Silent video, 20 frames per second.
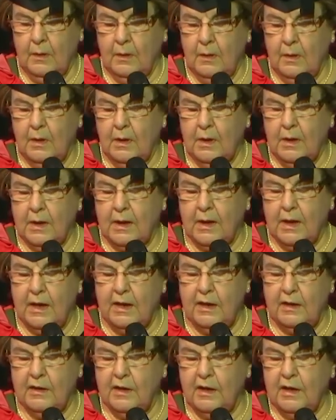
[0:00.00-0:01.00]
And
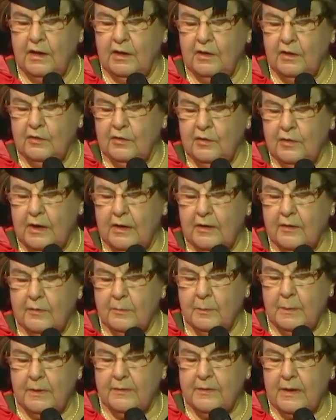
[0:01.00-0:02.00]
again, in
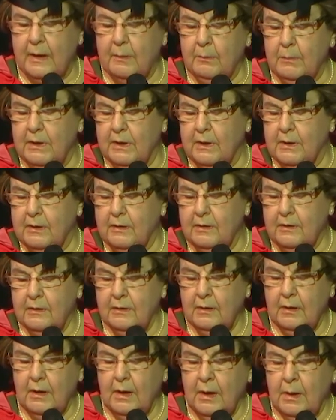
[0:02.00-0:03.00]
Shakespeare's Hamlet,
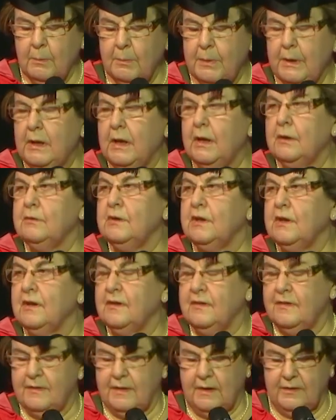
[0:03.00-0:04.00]

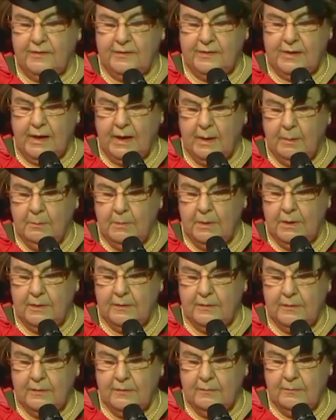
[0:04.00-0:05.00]
Polonius says to
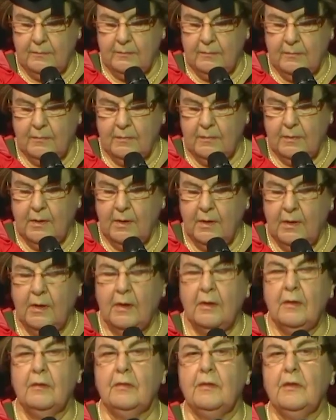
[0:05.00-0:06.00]
Hamlet,
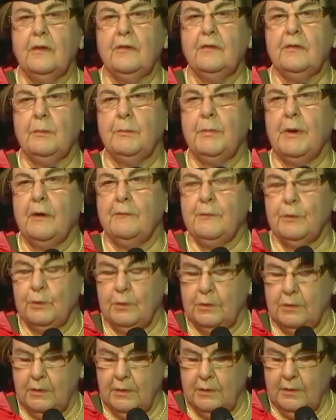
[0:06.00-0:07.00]
"This above
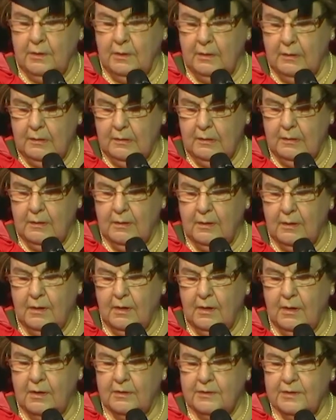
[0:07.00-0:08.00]
all,
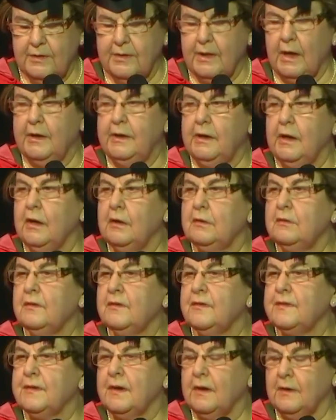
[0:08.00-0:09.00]
to thine own
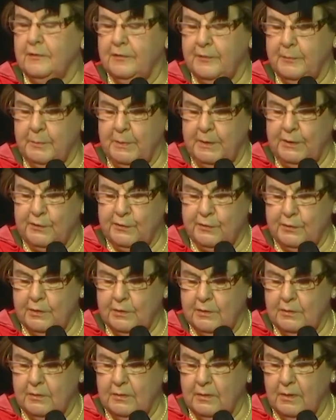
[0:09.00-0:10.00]
self be
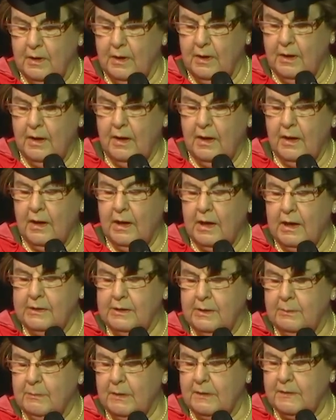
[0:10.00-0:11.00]
true, and
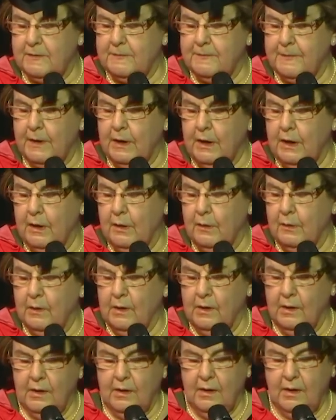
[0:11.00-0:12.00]
it must follow,
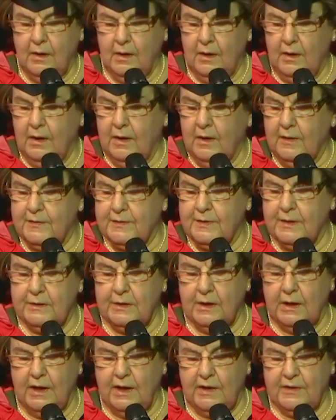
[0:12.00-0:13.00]
as the
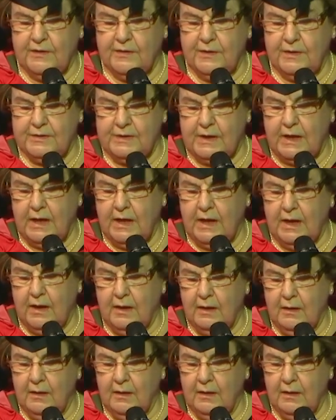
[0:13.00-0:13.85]
night the day.